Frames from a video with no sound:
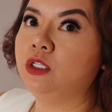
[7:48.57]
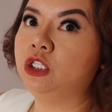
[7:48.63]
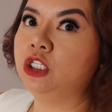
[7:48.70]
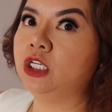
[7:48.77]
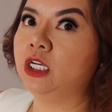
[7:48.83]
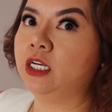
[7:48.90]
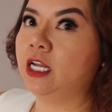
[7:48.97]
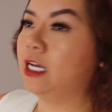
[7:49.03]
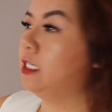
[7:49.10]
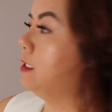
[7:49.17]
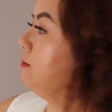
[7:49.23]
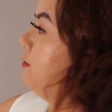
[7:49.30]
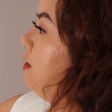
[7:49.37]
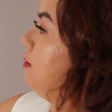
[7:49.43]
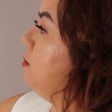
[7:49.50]
to the next
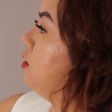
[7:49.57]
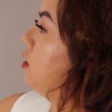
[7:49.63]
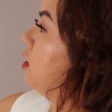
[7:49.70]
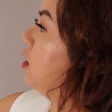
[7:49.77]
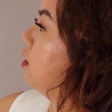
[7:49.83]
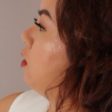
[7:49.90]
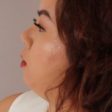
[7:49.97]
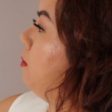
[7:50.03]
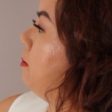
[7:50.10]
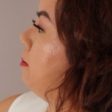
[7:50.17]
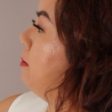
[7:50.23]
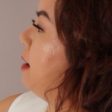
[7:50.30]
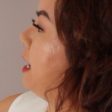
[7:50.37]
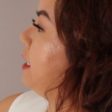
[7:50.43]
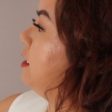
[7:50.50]
frame, you're gonna go
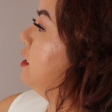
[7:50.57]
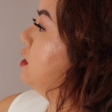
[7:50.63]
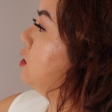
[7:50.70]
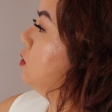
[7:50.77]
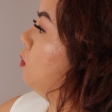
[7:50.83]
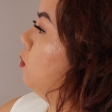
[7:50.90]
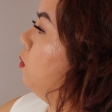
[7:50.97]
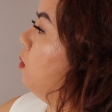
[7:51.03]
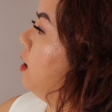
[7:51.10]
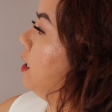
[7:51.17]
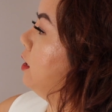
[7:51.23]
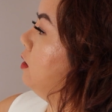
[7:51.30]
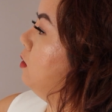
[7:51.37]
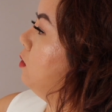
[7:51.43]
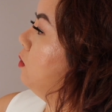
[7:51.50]

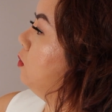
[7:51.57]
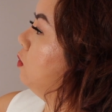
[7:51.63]
-1,